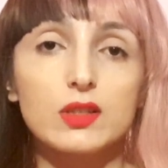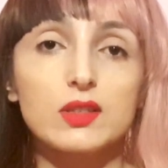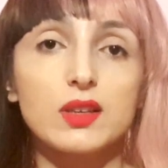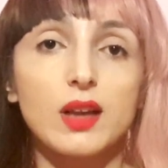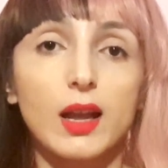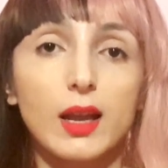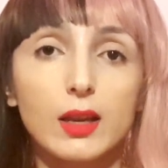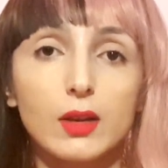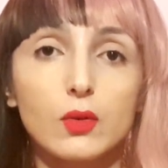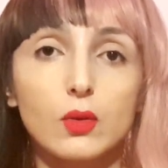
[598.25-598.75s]

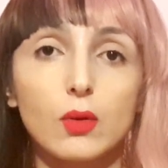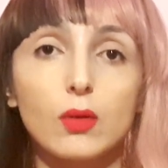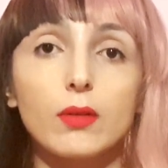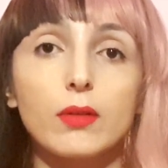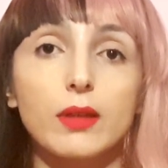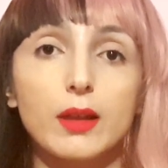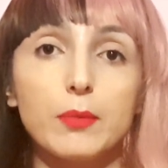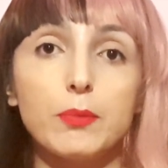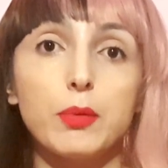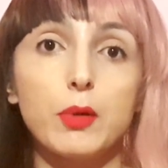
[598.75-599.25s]
psycho,
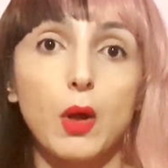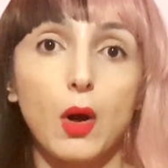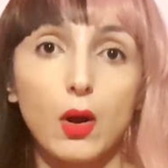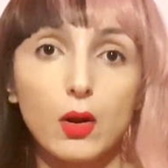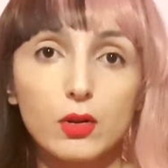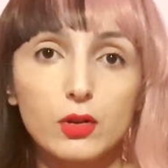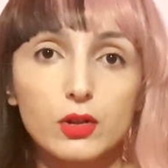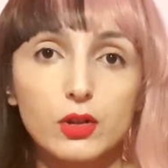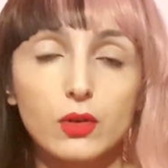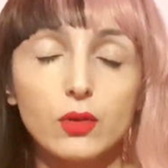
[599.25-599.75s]
they
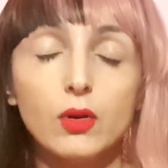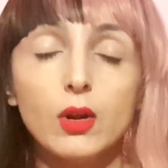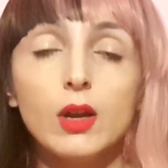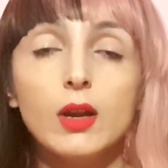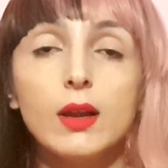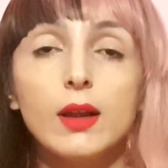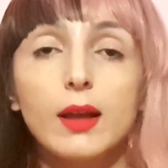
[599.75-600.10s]
block you,